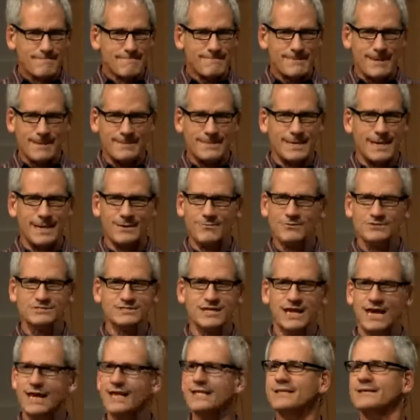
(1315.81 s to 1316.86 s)
and then we'll
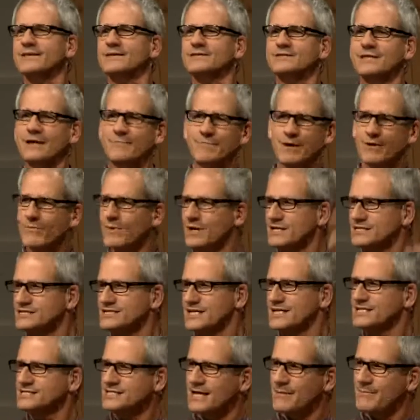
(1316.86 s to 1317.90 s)
say, hey, anybody want to
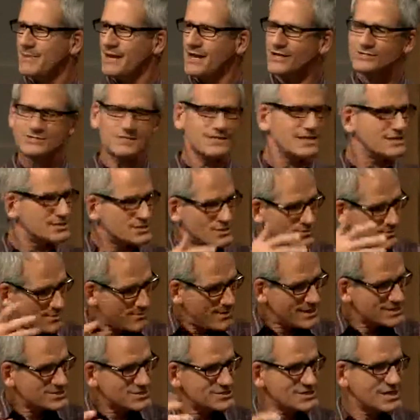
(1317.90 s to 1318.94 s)
sing something else? And then someone
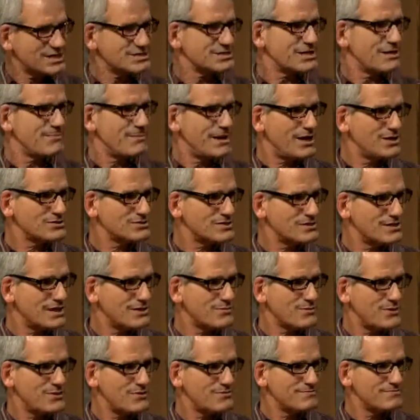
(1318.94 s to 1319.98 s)
might suggest something else, and
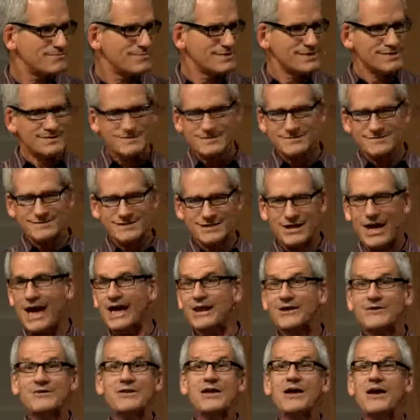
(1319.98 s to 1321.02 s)
then we'll, you know, I
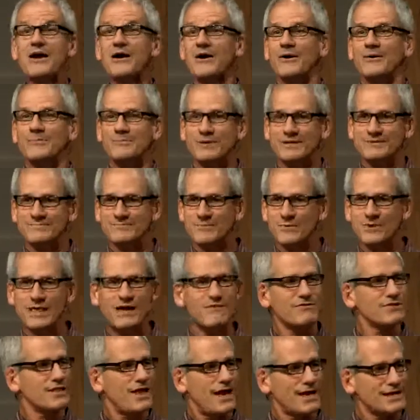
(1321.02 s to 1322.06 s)
don't know, but we'll
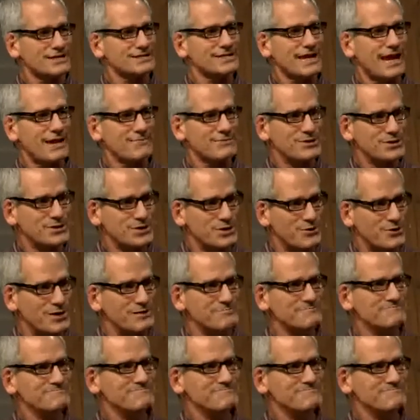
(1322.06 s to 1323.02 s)
have a lot of time to do it.